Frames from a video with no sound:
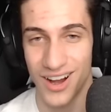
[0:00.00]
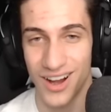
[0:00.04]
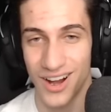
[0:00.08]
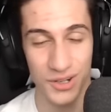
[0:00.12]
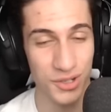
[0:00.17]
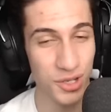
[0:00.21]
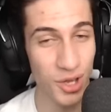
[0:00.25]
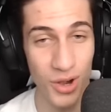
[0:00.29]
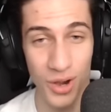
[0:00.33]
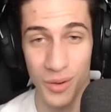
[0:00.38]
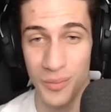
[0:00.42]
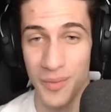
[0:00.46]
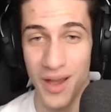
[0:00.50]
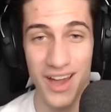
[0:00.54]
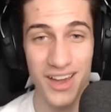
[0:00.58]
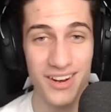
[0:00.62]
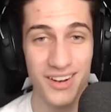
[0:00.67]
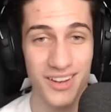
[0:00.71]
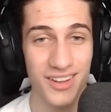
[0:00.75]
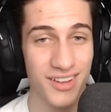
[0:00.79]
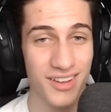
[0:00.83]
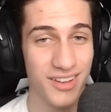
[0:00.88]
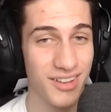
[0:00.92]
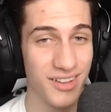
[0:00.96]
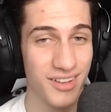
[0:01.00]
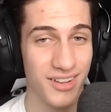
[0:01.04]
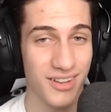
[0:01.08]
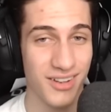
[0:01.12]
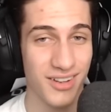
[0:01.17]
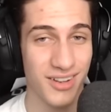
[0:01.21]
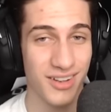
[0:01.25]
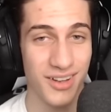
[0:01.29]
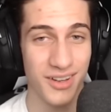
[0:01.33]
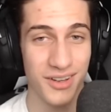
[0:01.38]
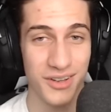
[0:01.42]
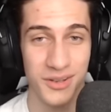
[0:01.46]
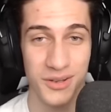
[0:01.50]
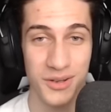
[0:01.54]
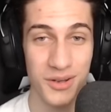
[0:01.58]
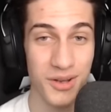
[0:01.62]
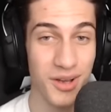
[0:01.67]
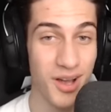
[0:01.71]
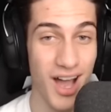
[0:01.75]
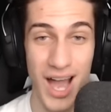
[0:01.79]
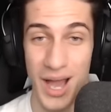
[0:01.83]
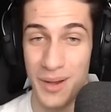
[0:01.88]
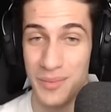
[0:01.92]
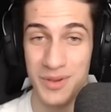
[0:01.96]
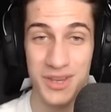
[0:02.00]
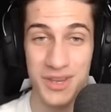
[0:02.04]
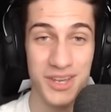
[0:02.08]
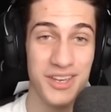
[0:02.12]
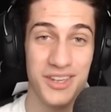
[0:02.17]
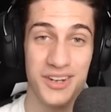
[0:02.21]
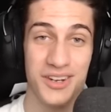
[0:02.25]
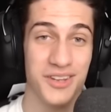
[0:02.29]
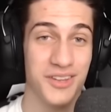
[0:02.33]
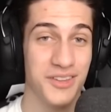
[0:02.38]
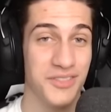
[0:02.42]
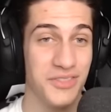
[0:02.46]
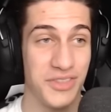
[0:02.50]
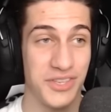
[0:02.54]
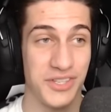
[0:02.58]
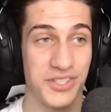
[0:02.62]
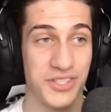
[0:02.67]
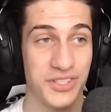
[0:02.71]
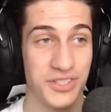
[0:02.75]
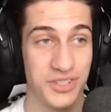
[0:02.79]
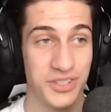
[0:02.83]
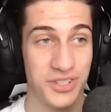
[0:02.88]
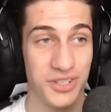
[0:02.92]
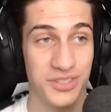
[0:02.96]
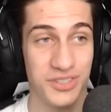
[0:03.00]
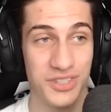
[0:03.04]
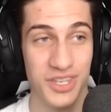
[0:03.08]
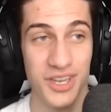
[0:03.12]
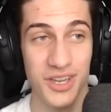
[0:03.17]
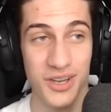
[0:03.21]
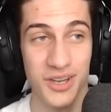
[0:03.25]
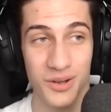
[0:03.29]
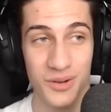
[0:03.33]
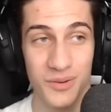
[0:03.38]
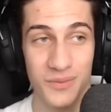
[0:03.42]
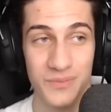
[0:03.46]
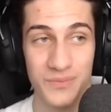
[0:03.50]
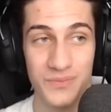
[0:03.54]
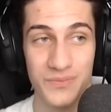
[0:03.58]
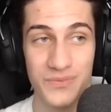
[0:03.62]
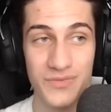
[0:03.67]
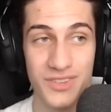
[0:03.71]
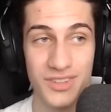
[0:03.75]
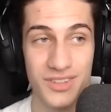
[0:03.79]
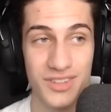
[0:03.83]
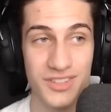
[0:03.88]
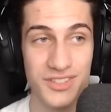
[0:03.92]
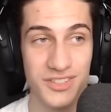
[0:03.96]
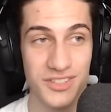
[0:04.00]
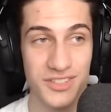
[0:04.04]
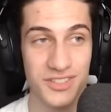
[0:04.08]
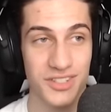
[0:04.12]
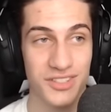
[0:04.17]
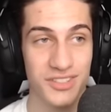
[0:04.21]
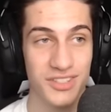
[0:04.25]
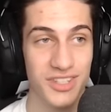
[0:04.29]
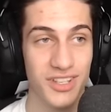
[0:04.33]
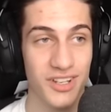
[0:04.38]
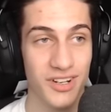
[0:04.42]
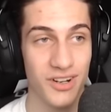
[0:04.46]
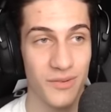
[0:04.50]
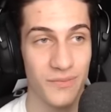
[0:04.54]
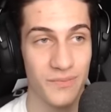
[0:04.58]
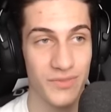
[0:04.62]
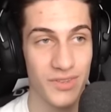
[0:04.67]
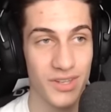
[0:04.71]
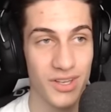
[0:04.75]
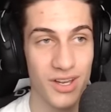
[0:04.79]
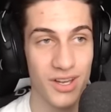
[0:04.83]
I'm doing, man. I mean, this is a good deal. This is a good deal.